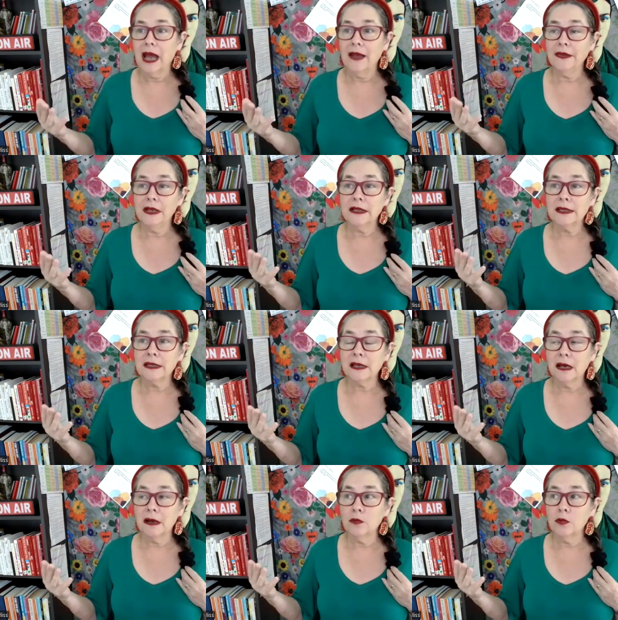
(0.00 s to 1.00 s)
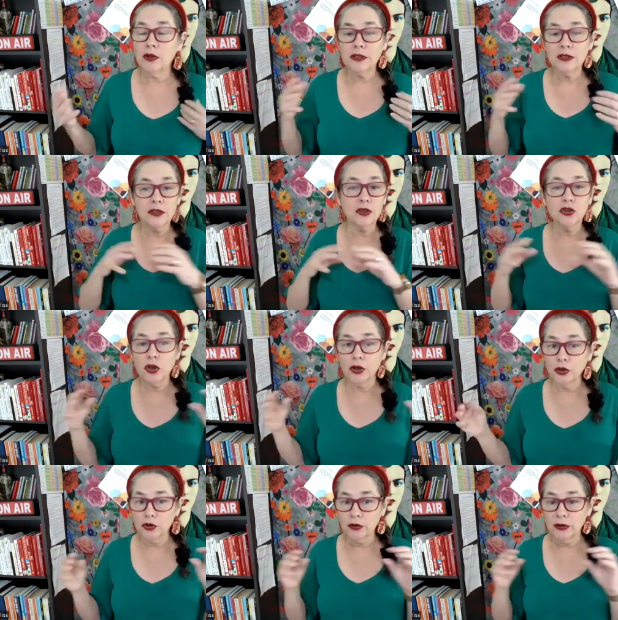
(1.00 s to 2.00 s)
And there's some words that
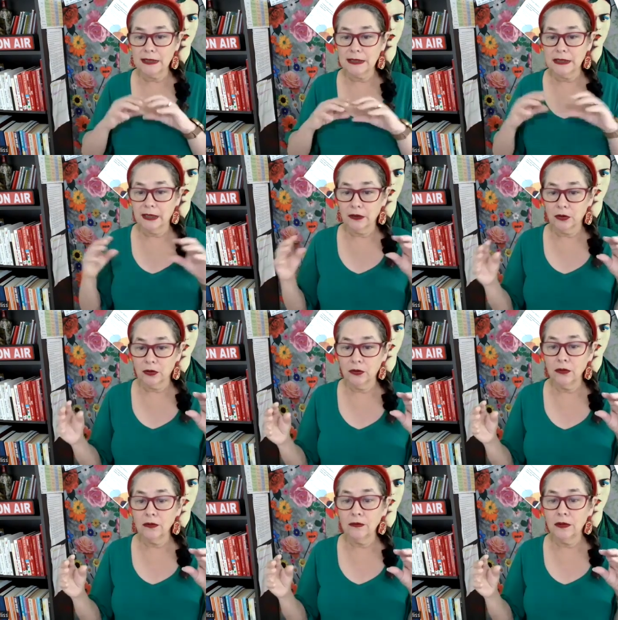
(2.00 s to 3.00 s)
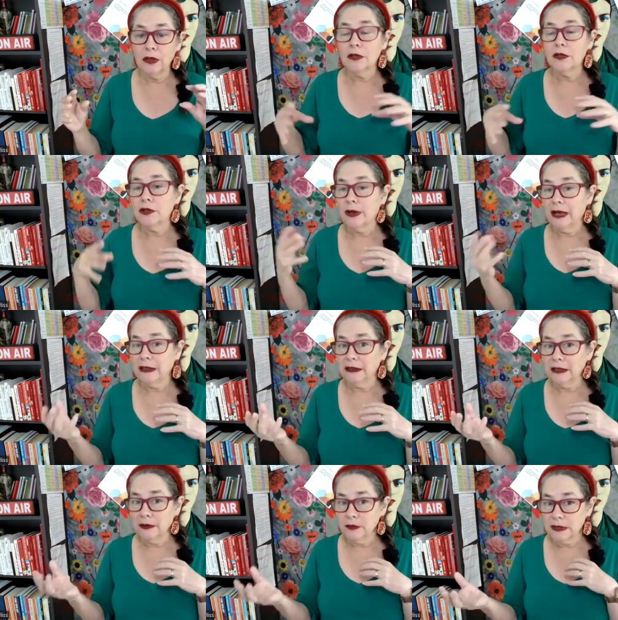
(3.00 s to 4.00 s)
don't translate at all. So
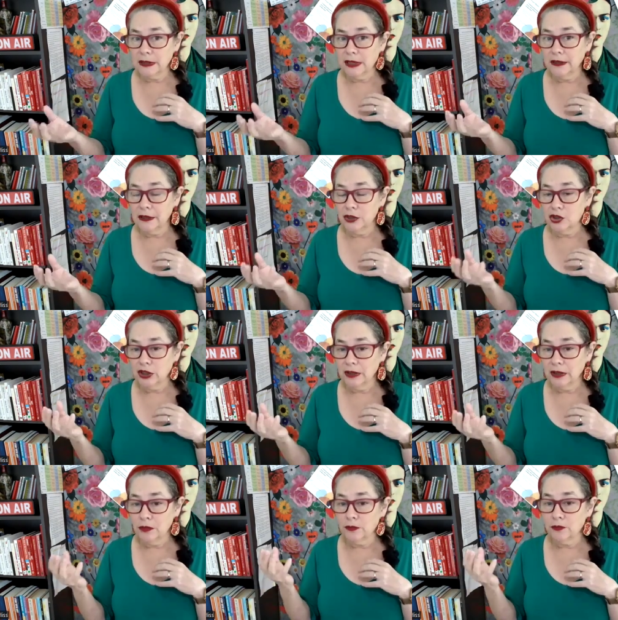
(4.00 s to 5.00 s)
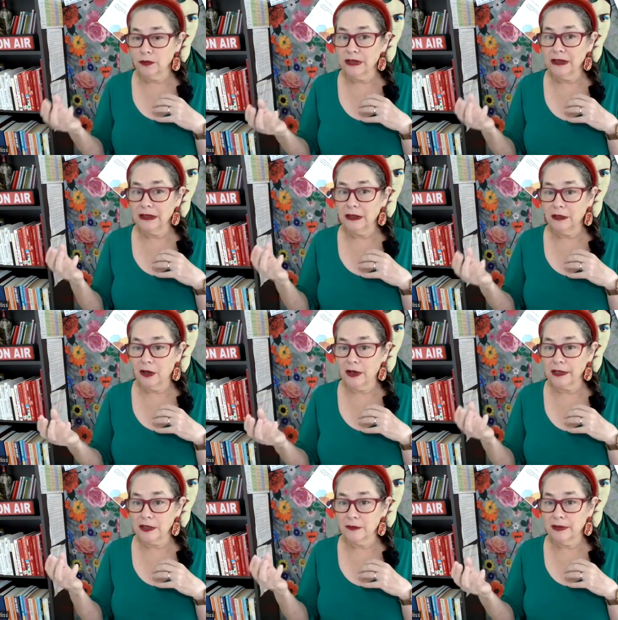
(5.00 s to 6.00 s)
Eleni was saying that she would really
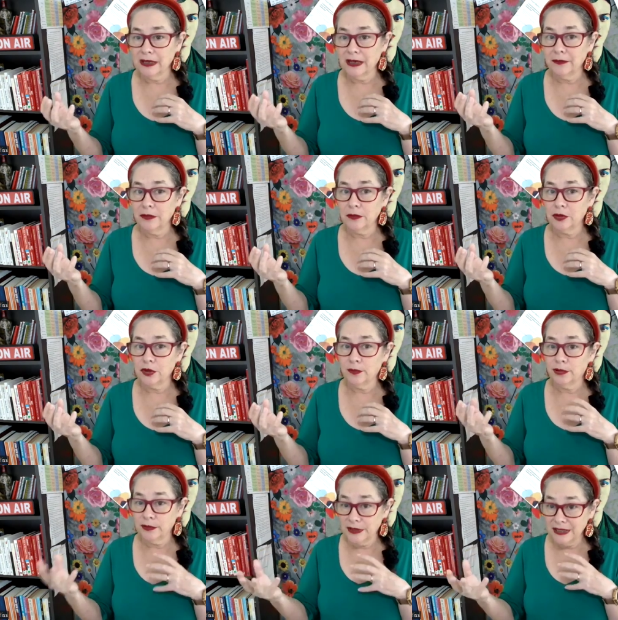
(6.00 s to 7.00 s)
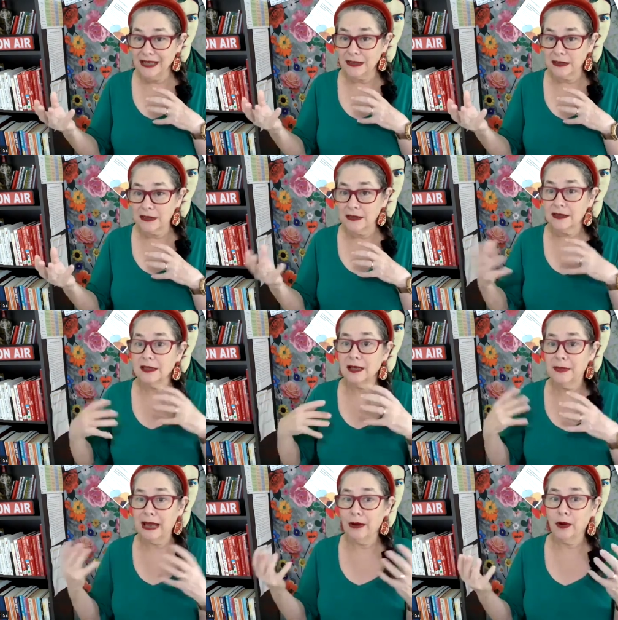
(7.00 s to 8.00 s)
like to be able to present
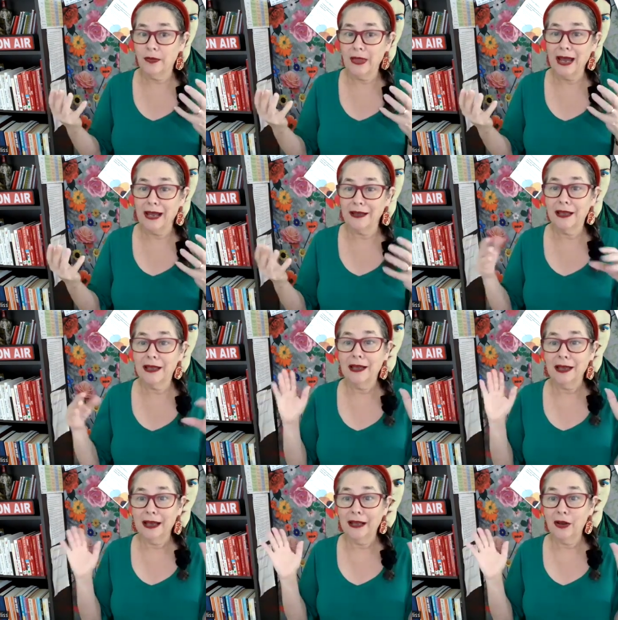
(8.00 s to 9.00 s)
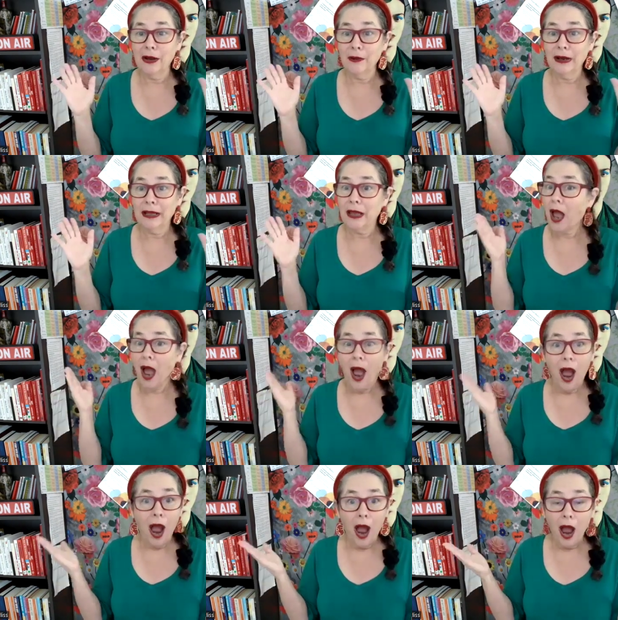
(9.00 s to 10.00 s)
somehow on that. And I went,
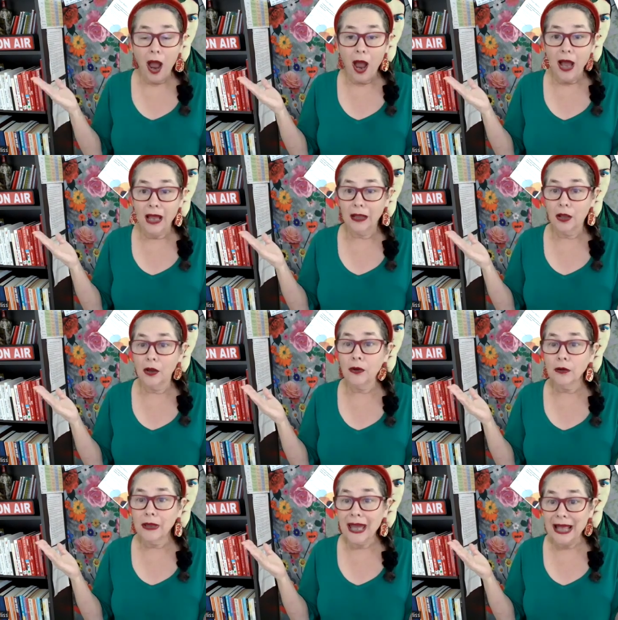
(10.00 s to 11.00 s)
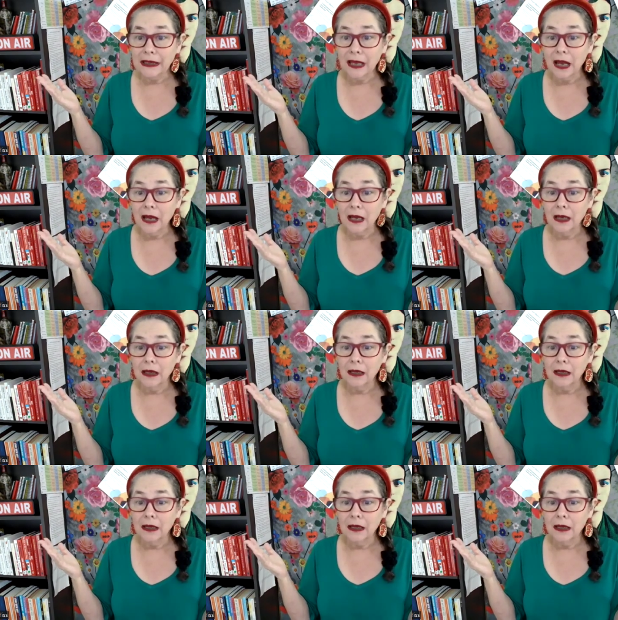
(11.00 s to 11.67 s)
hello, Canada.